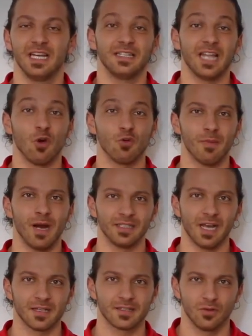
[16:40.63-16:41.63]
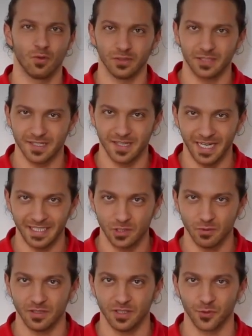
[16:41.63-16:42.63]
Now, you might ask, what is the
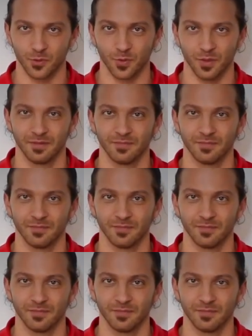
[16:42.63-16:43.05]
80-20 rule?